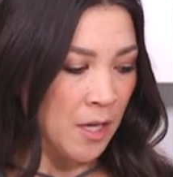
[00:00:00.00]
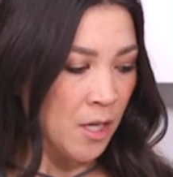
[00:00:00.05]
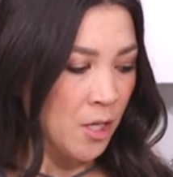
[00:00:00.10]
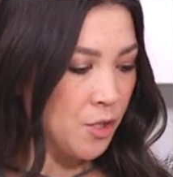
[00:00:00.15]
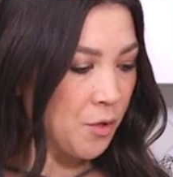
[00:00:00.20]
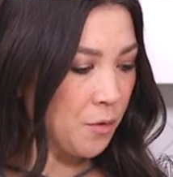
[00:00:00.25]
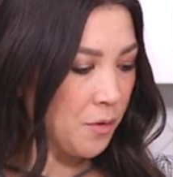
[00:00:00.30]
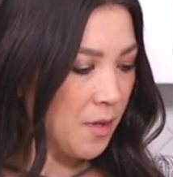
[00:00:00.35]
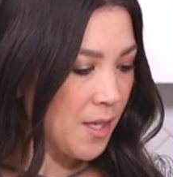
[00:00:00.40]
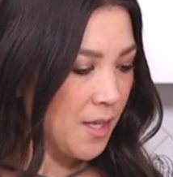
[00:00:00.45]

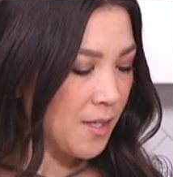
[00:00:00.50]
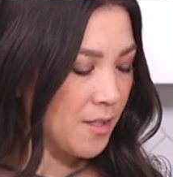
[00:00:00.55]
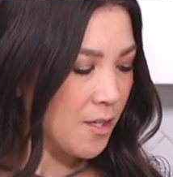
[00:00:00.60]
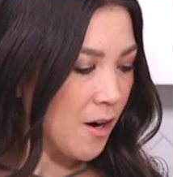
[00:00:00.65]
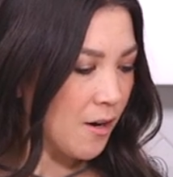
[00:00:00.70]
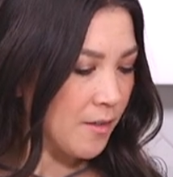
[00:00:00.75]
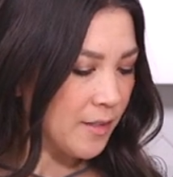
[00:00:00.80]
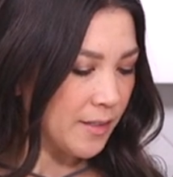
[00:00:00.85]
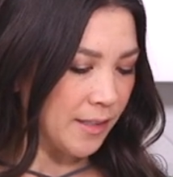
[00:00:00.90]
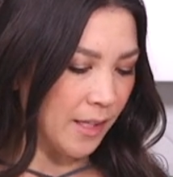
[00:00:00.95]
So these
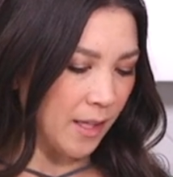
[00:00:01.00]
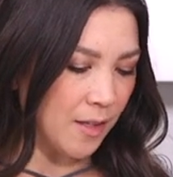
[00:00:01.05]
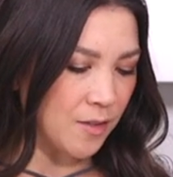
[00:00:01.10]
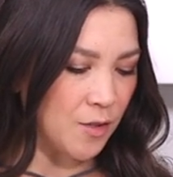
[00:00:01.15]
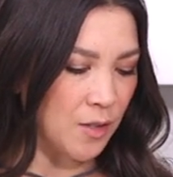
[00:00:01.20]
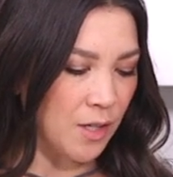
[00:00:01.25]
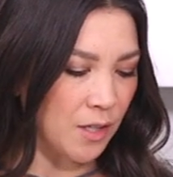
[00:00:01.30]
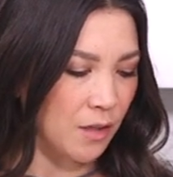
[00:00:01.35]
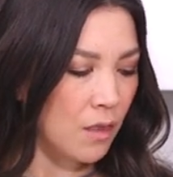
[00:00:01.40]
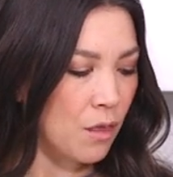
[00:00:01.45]
are the leeks.
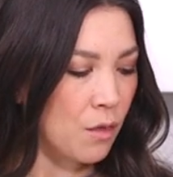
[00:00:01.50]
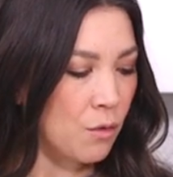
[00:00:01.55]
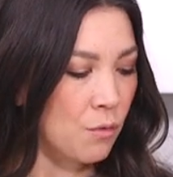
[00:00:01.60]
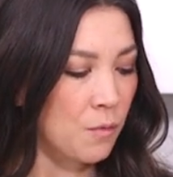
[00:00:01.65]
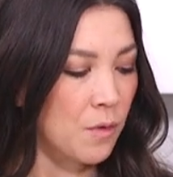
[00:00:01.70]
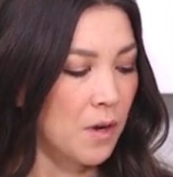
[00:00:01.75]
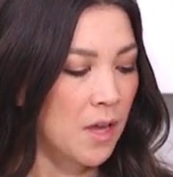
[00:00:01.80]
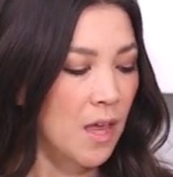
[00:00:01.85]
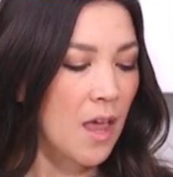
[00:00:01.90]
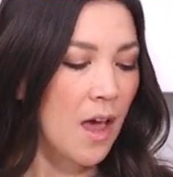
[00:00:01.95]
You need
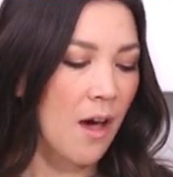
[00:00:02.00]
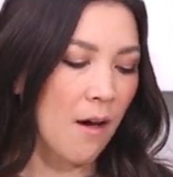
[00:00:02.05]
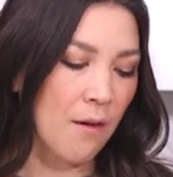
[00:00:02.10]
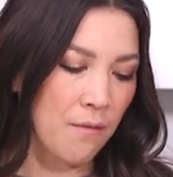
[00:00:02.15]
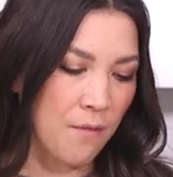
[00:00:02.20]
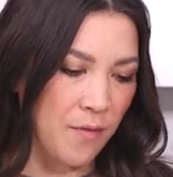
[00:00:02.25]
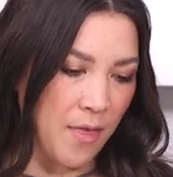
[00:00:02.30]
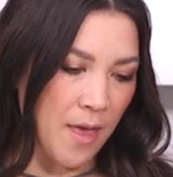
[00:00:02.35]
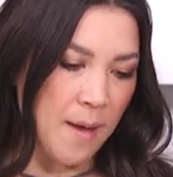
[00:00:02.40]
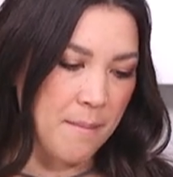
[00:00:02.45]
3
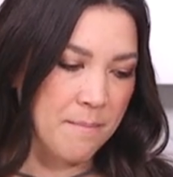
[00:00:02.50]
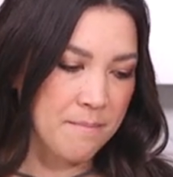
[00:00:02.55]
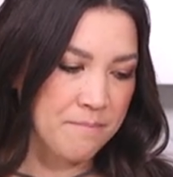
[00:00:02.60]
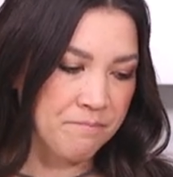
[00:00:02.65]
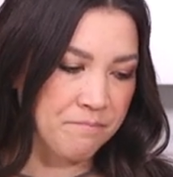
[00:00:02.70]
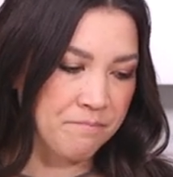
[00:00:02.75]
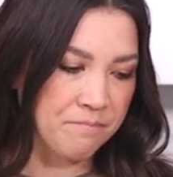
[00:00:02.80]
of them.